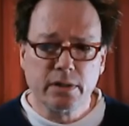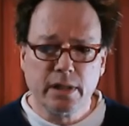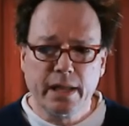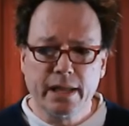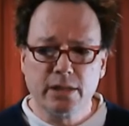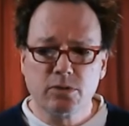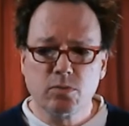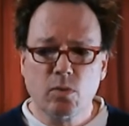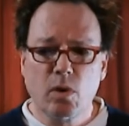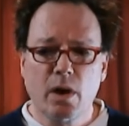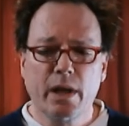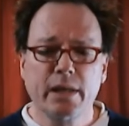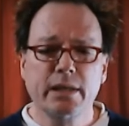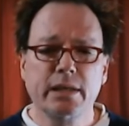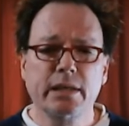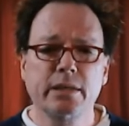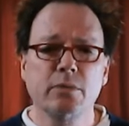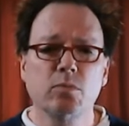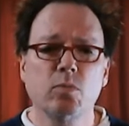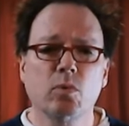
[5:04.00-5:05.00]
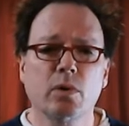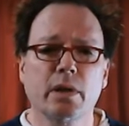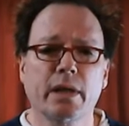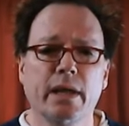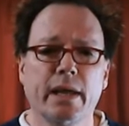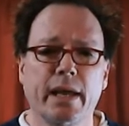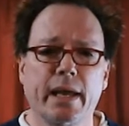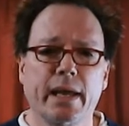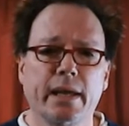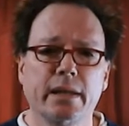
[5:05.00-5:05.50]
that's why he went
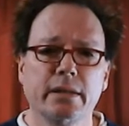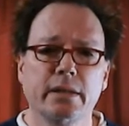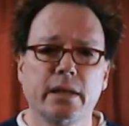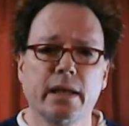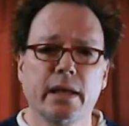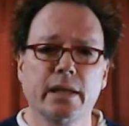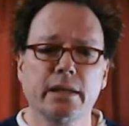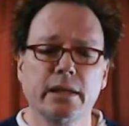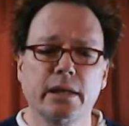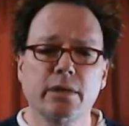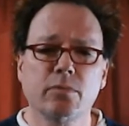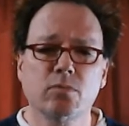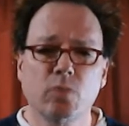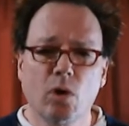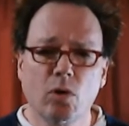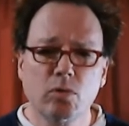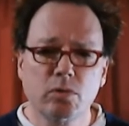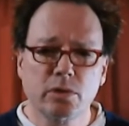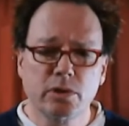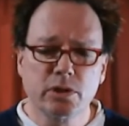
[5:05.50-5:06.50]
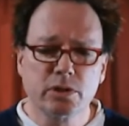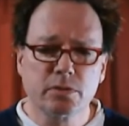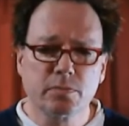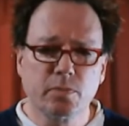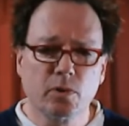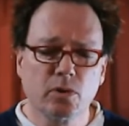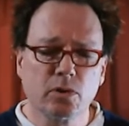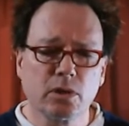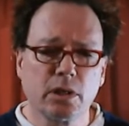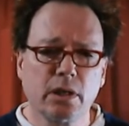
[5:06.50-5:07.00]
ahead and he wrote this book,